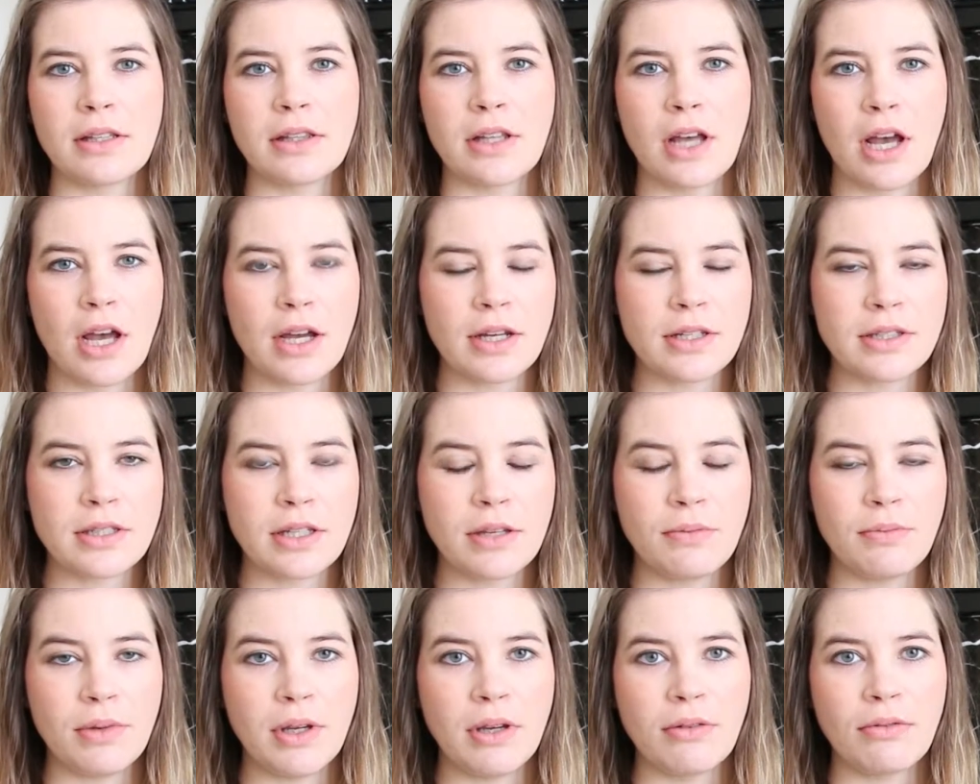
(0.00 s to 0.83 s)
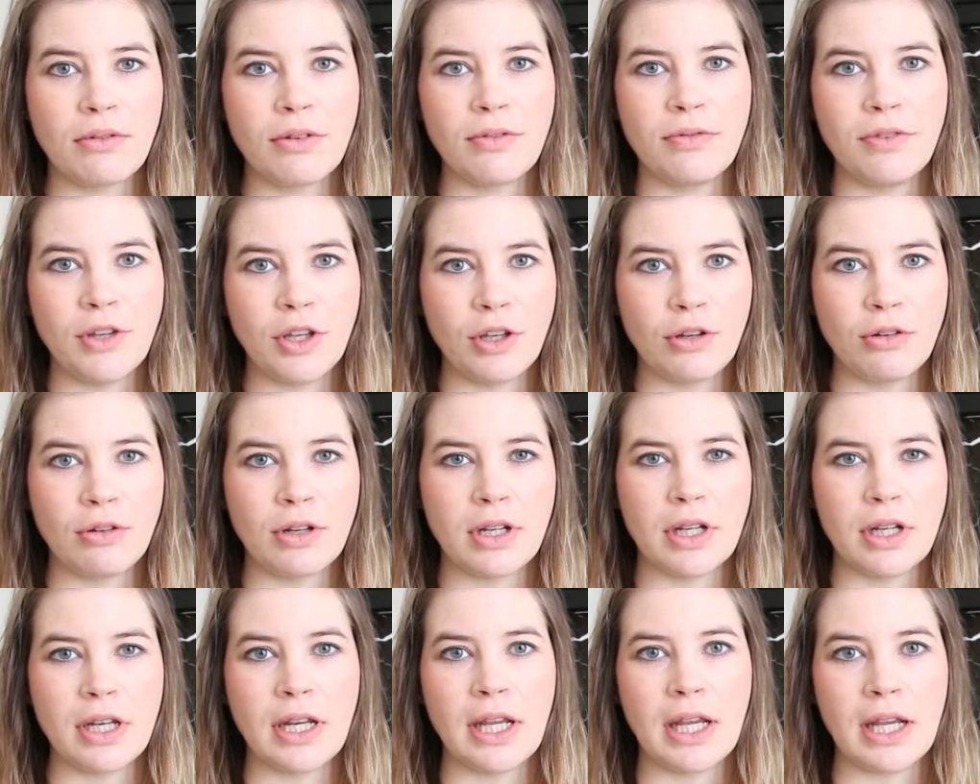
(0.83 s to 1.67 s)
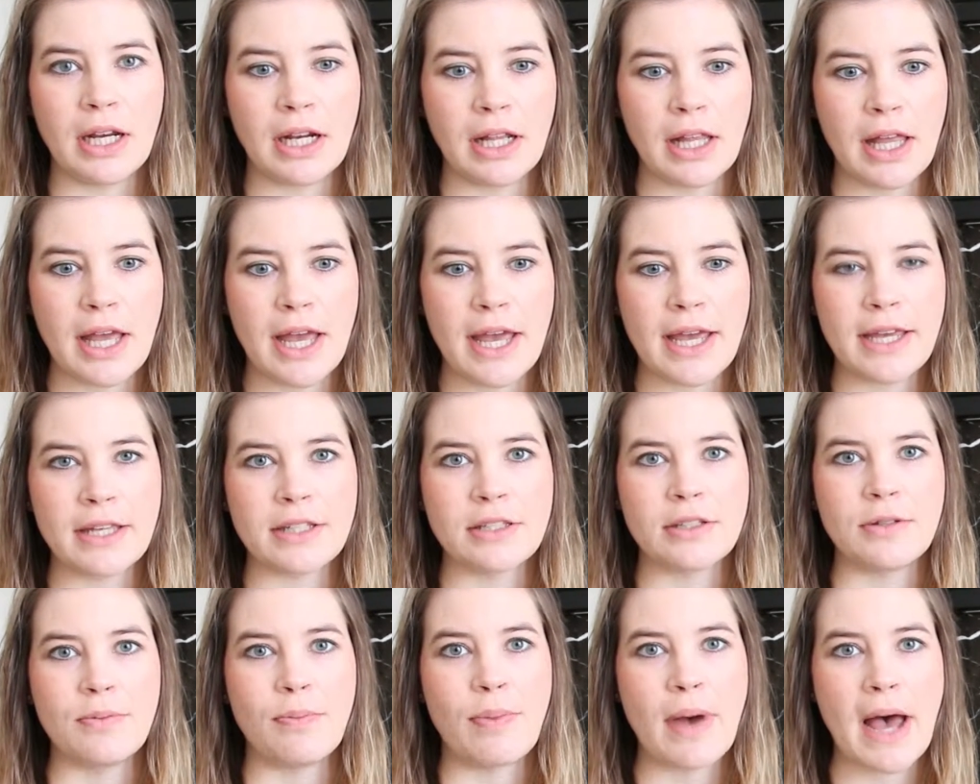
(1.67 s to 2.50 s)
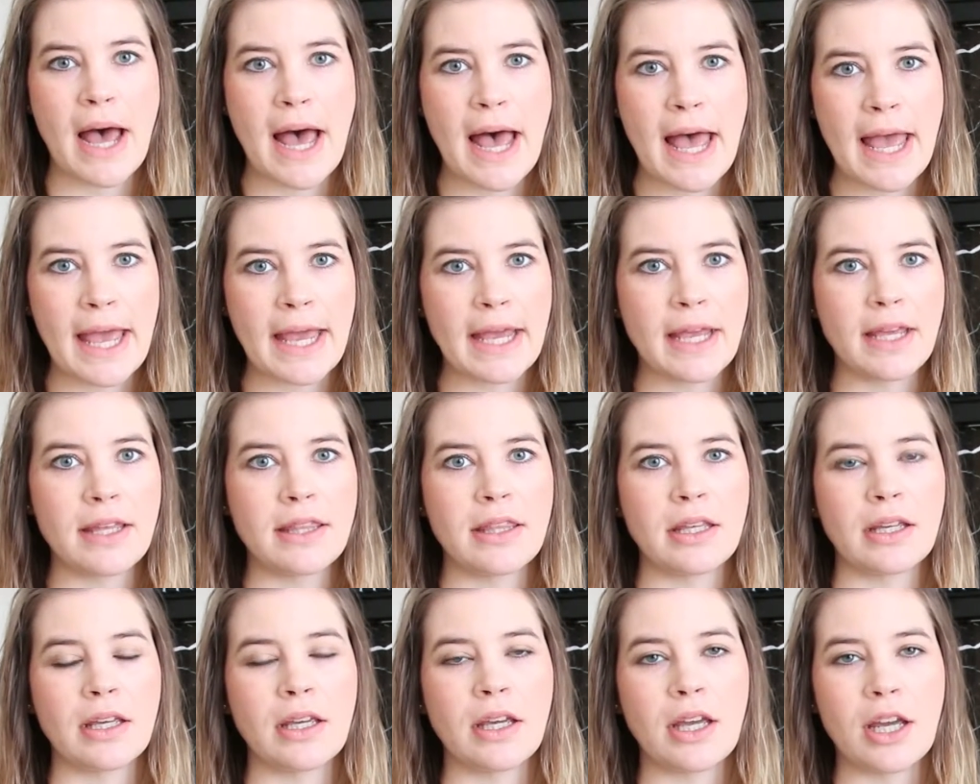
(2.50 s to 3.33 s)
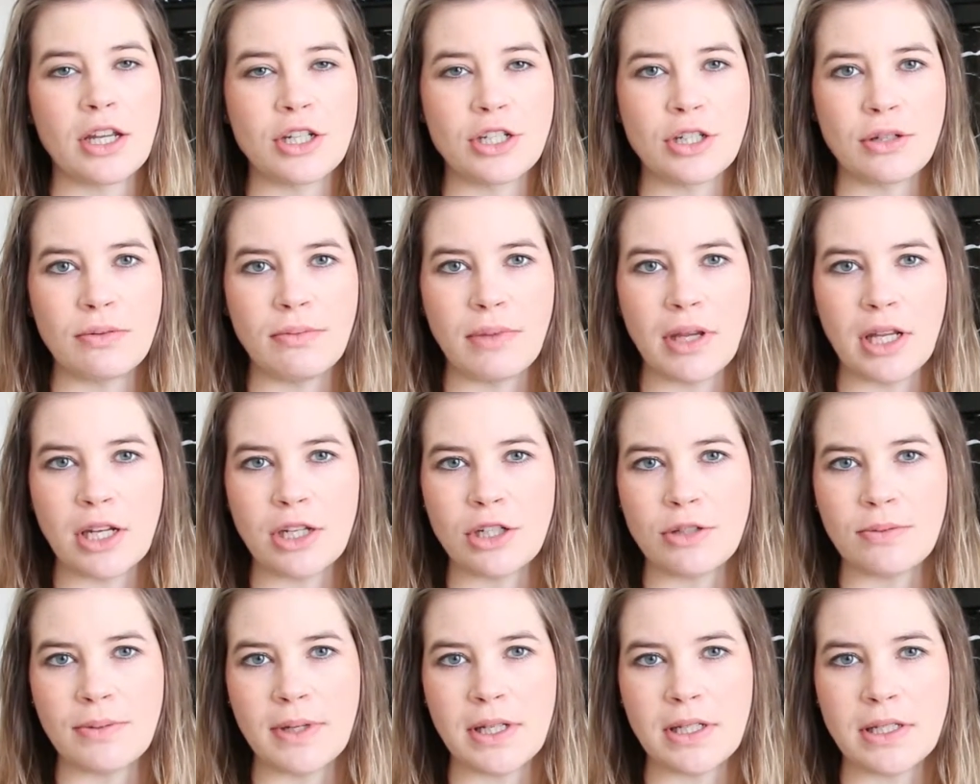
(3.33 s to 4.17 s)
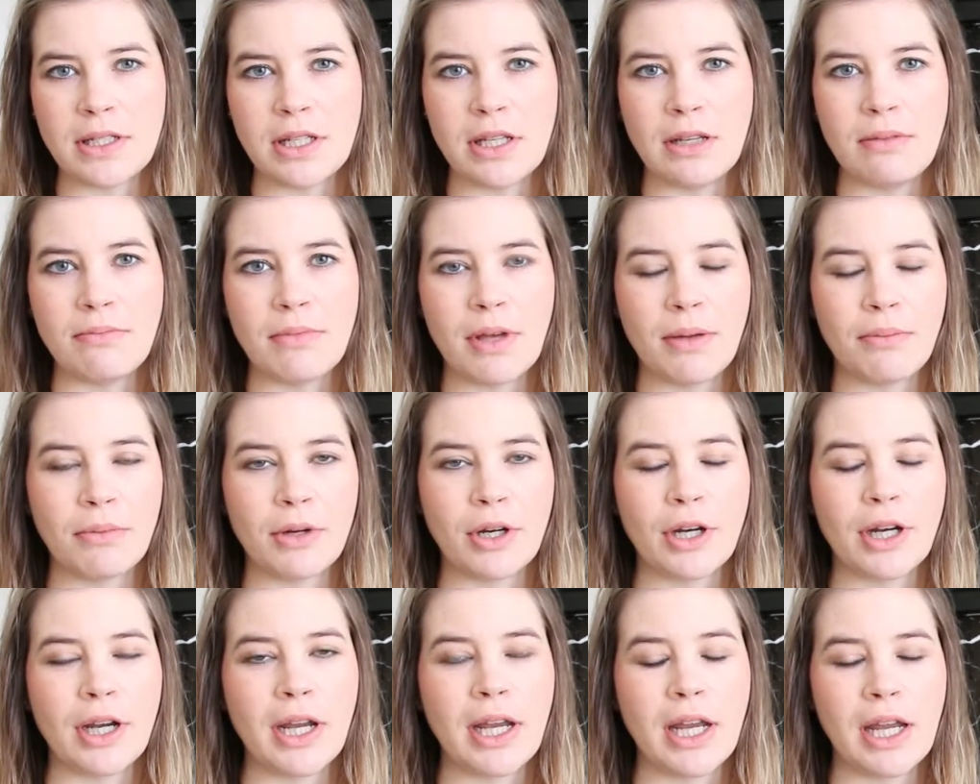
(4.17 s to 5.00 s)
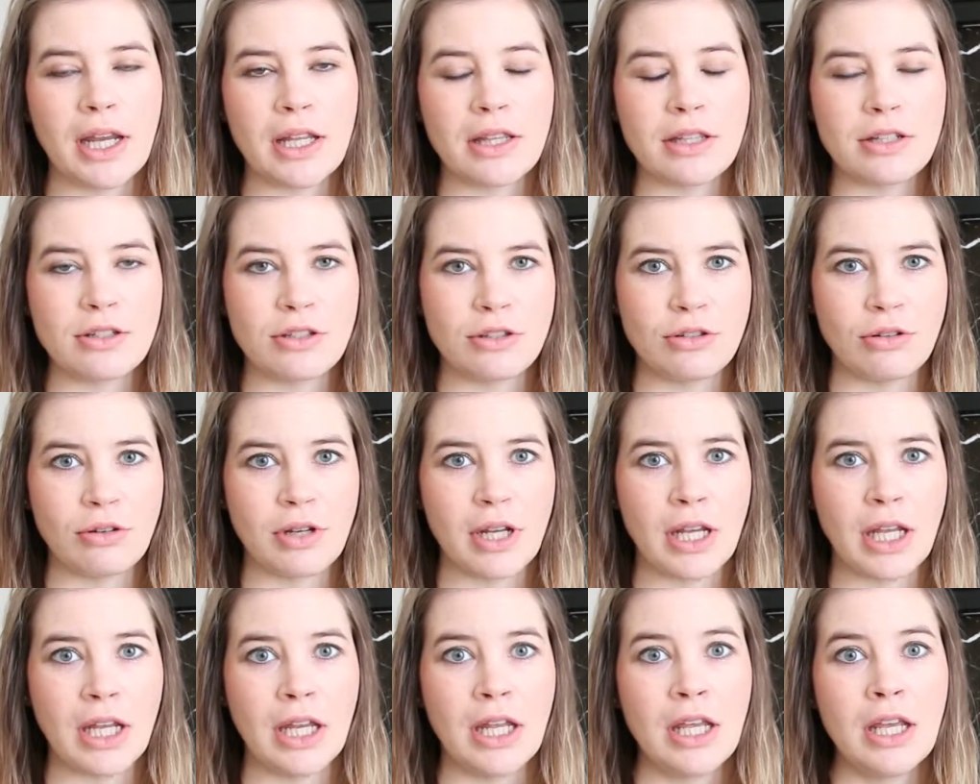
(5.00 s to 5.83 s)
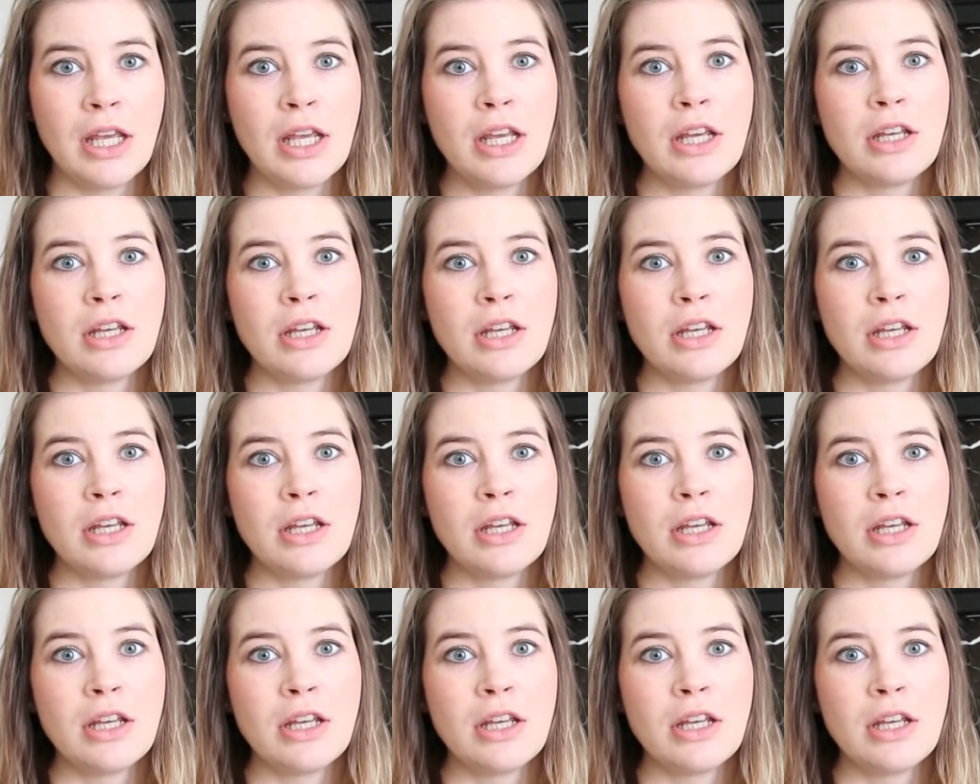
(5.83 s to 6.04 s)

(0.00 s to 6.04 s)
logs can be reviewed and analyzed by the concussion management team member and the student